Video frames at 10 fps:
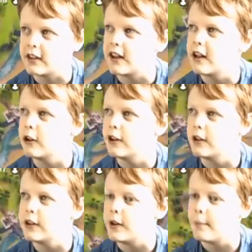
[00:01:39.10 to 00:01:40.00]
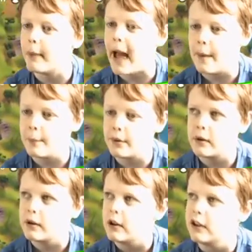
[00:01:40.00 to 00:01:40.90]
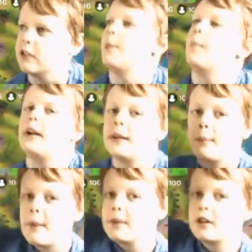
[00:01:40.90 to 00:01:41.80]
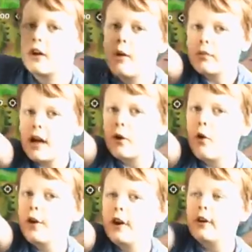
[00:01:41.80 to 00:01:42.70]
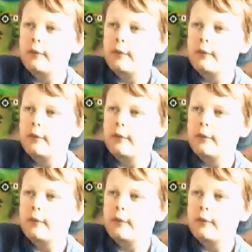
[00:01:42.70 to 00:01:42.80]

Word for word: tell on the map. mini map in the top right corner.